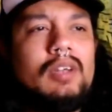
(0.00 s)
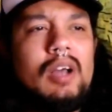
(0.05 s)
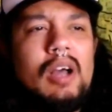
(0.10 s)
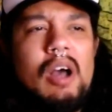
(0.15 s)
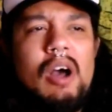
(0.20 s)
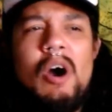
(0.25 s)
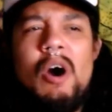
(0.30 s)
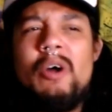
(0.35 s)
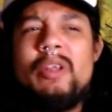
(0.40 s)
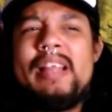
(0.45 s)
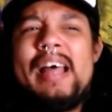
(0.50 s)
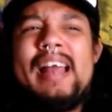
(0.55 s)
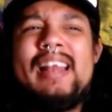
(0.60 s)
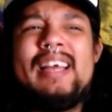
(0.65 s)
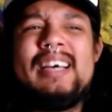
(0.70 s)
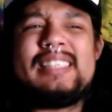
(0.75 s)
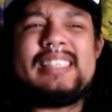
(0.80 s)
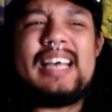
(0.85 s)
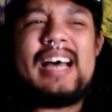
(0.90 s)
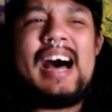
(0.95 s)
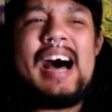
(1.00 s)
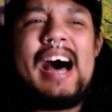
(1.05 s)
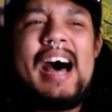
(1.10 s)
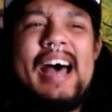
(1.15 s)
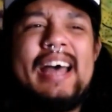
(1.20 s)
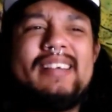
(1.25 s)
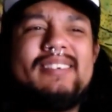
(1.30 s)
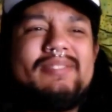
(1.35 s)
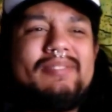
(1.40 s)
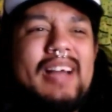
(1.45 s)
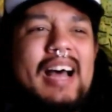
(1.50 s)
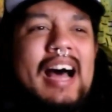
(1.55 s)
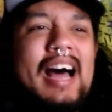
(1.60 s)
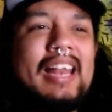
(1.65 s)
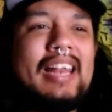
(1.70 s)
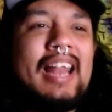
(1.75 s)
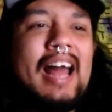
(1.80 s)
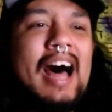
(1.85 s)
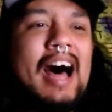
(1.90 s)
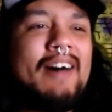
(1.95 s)
Oh, that looks hot.
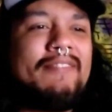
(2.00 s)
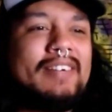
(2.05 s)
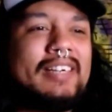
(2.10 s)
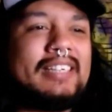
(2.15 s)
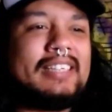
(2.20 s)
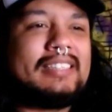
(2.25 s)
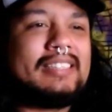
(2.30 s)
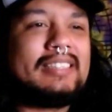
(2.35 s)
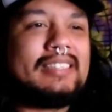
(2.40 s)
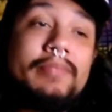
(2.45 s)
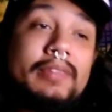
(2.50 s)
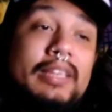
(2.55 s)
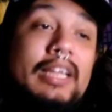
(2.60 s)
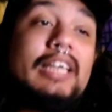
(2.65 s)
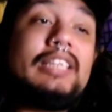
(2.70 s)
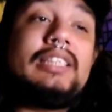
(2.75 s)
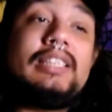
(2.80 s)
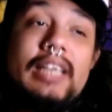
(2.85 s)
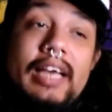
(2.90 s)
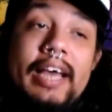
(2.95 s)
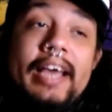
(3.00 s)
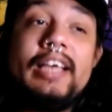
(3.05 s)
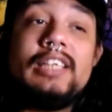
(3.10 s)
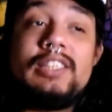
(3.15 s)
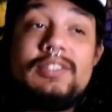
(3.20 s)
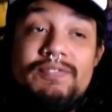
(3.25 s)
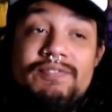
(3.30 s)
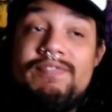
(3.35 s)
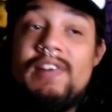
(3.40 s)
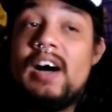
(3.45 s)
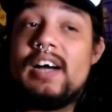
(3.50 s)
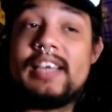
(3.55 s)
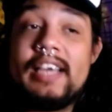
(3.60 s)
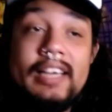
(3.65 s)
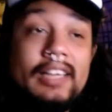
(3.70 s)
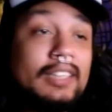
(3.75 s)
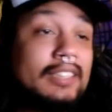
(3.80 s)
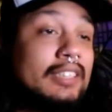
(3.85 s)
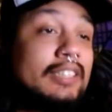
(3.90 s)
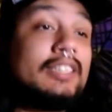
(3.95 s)
Hot lava. This is
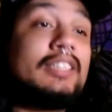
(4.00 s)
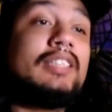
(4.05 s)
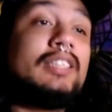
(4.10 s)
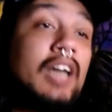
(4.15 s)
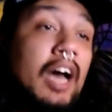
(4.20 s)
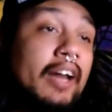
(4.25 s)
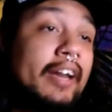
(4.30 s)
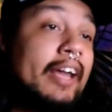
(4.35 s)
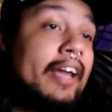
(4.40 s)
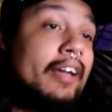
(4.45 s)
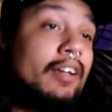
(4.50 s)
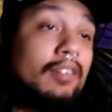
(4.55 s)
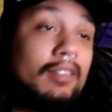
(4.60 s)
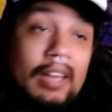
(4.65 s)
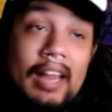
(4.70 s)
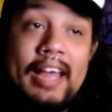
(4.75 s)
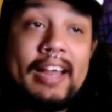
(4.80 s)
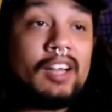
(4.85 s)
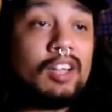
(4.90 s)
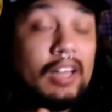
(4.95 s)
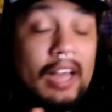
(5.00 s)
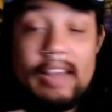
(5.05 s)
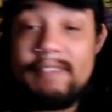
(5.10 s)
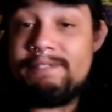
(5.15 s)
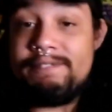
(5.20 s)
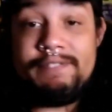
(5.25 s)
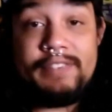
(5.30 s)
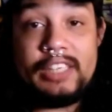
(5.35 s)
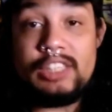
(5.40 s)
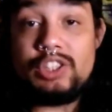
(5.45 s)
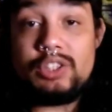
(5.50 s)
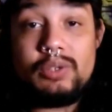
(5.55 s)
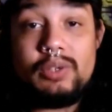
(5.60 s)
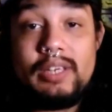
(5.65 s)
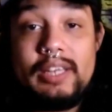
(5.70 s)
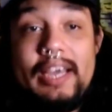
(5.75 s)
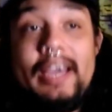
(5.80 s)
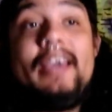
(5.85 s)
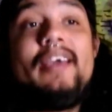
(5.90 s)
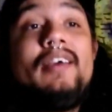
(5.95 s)
fucking stunning. Like,
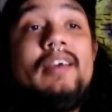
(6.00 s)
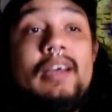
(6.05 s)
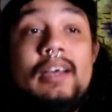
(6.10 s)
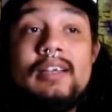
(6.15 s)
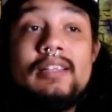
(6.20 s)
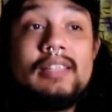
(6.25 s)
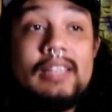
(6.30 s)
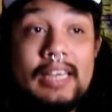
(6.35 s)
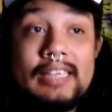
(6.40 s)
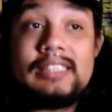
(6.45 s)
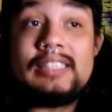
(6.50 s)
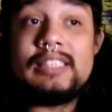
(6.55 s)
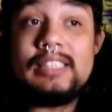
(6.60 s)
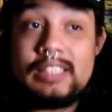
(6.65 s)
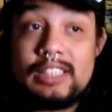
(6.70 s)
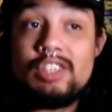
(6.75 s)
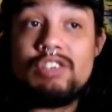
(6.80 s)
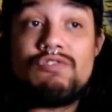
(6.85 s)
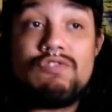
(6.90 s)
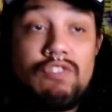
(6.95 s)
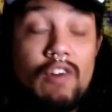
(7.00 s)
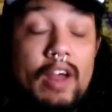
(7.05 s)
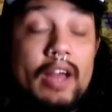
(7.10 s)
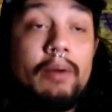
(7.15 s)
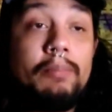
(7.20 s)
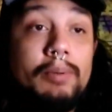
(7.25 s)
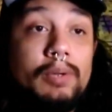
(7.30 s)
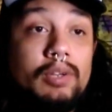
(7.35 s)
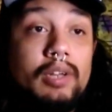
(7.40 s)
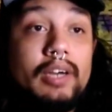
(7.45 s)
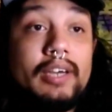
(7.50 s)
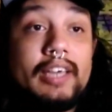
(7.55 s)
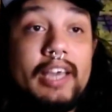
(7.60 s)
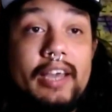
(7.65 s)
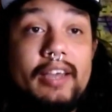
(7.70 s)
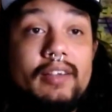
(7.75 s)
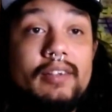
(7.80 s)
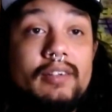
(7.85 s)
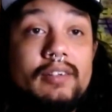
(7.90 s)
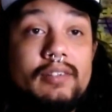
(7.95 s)
visually, this is incredible
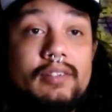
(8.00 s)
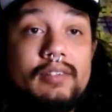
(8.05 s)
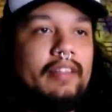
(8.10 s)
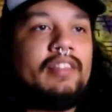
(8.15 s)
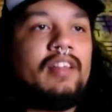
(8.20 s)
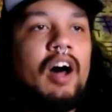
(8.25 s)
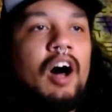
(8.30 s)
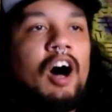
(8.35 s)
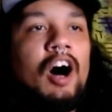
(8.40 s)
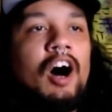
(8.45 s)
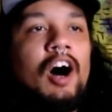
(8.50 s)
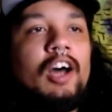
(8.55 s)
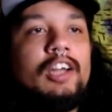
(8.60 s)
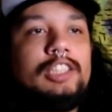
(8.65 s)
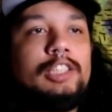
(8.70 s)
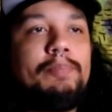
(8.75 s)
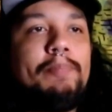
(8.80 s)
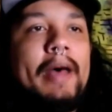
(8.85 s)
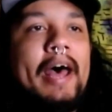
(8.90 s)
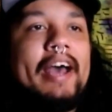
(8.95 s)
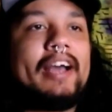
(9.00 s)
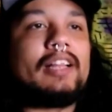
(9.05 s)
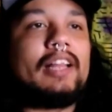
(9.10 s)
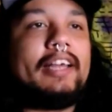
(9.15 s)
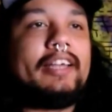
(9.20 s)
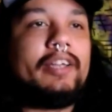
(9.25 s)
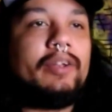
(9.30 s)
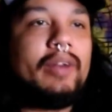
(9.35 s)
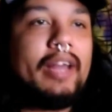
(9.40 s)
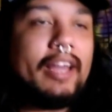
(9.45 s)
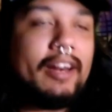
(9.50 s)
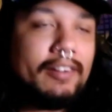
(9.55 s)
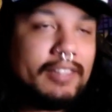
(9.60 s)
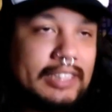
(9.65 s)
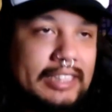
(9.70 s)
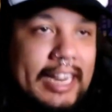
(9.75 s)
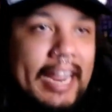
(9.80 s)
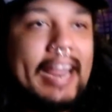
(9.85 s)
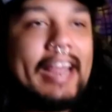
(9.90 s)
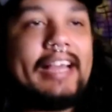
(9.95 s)
looking. The Hunchback. Like, you didn't
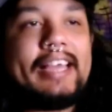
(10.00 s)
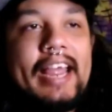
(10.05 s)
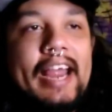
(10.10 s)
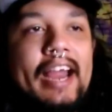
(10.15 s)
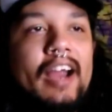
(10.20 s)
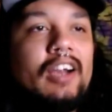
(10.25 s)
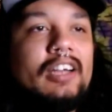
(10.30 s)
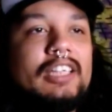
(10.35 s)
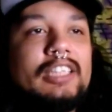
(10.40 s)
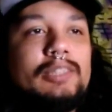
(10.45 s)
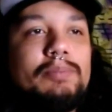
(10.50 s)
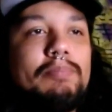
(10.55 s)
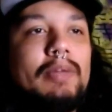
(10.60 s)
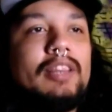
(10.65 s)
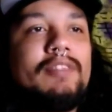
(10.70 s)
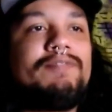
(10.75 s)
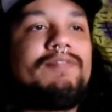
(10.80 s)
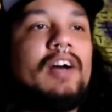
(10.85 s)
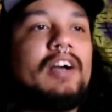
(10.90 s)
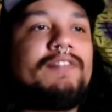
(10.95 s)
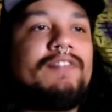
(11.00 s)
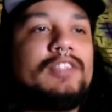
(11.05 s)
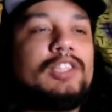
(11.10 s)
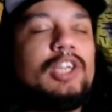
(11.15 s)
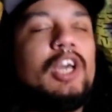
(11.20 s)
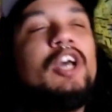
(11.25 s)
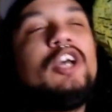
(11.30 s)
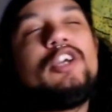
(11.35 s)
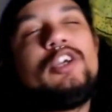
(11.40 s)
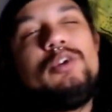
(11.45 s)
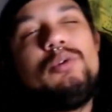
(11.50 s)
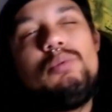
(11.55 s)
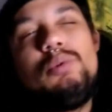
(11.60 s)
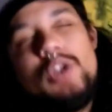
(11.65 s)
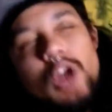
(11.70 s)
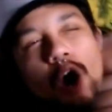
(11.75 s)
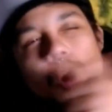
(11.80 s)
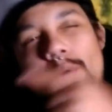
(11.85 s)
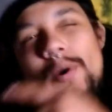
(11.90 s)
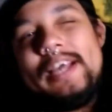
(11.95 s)
take care of this motherfucker. You
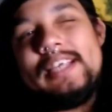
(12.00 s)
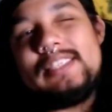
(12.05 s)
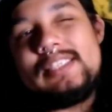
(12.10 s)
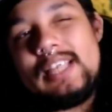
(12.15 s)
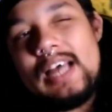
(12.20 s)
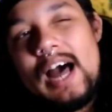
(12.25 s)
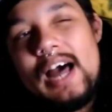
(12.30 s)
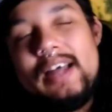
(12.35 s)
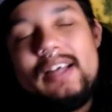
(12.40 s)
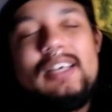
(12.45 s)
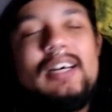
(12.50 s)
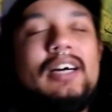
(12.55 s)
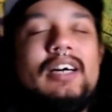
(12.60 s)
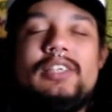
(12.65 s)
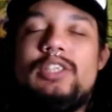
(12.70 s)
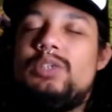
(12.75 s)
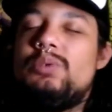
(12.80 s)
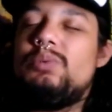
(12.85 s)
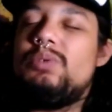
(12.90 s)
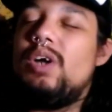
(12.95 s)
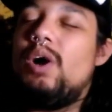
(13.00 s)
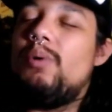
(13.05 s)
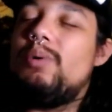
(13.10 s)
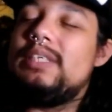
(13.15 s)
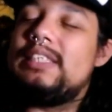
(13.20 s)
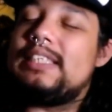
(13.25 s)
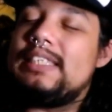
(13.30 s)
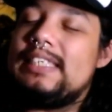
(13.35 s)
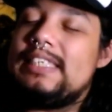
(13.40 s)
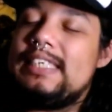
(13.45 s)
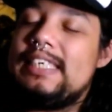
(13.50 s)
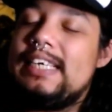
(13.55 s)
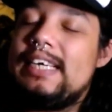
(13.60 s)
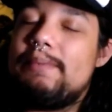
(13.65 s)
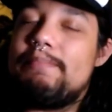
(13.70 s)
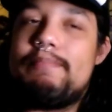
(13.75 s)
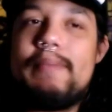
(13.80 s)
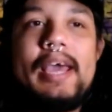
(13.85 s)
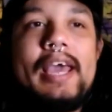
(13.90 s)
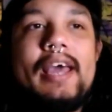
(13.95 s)
know his
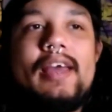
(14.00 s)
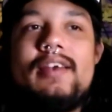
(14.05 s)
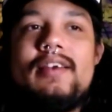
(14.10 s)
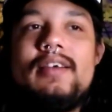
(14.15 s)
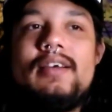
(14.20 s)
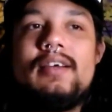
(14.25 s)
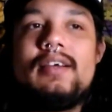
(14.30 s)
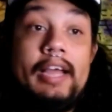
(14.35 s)
name, man.